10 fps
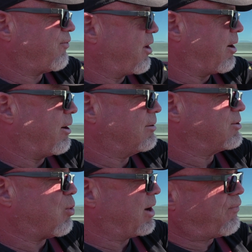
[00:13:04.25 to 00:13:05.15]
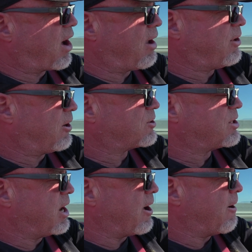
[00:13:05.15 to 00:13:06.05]
for 25 years
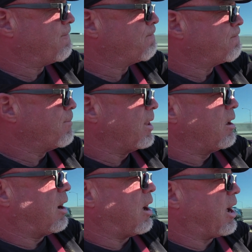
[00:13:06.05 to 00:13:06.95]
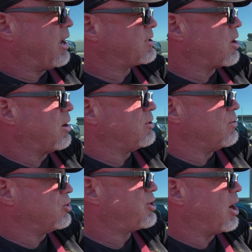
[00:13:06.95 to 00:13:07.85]
now. I started
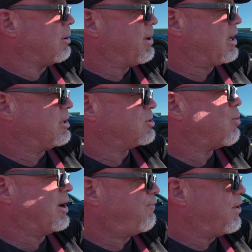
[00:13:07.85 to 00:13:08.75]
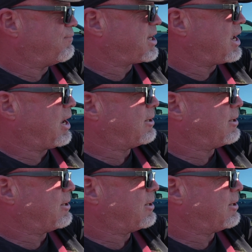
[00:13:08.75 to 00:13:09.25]
doing Shelby in 2015,